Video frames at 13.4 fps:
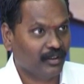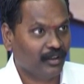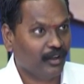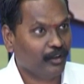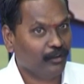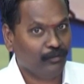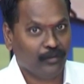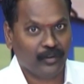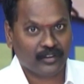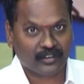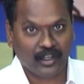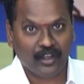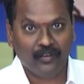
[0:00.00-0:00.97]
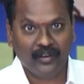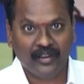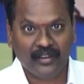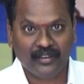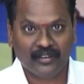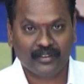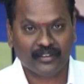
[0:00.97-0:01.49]
Or if you are solving
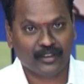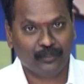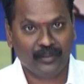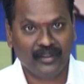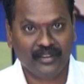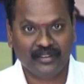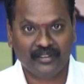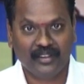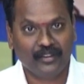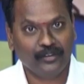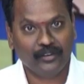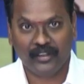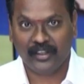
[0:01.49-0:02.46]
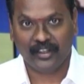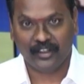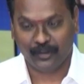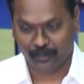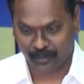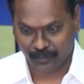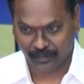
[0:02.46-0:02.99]
it, somebody is there to create
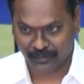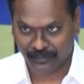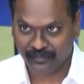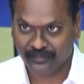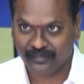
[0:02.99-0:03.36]
the problem.